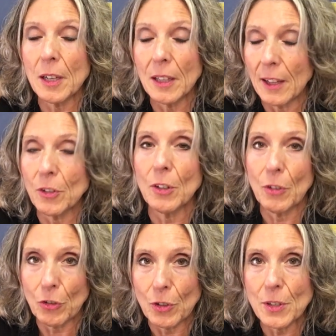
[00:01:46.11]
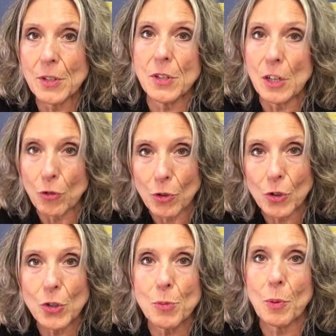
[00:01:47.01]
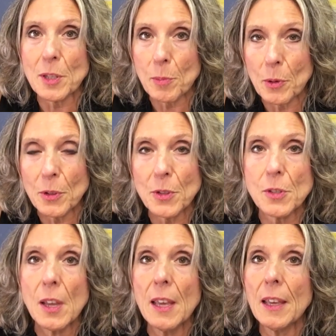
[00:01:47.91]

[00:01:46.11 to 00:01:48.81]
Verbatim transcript: elected officials, teachers, principals,